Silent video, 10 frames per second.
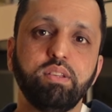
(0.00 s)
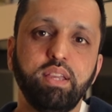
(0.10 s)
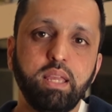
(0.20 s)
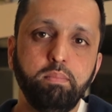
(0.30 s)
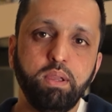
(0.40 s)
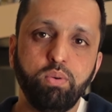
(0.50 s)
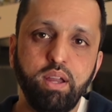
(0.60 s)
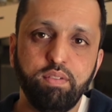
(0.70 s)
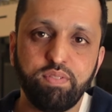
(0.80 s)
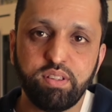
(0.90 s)
it can be
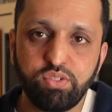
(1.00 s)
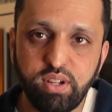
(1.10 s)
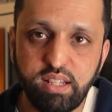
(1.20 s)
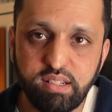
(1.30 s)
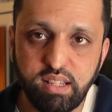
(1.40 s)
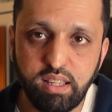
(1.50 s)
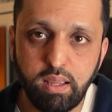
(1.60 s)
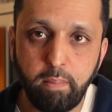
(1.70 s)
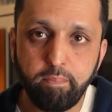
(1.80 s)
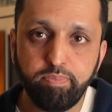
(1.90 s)
quite frustrating
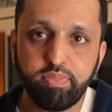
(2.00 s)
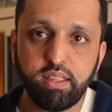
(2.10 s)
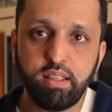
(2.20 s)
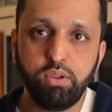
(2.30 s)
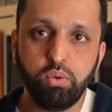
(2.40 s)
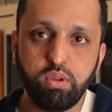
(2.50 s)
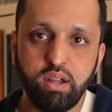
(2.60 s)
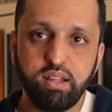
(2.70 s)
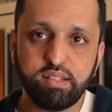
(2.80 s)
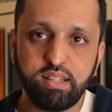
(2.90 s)
that you
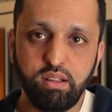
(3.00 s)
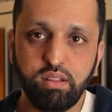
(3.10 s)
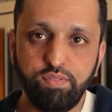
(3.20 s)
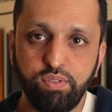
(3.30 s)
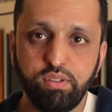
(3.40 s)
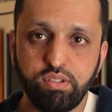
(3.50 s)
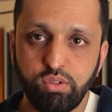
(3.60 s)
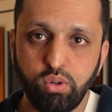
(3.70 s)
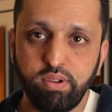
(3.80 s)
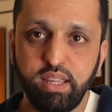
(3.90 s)
can't tell the full
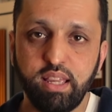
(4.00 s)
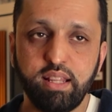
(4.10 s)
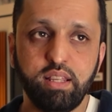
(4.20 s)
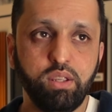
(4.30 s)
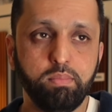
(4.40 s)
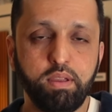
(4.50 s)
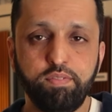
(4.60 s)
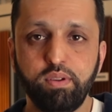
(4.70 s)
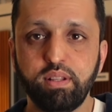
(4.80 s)
story, and then you may feel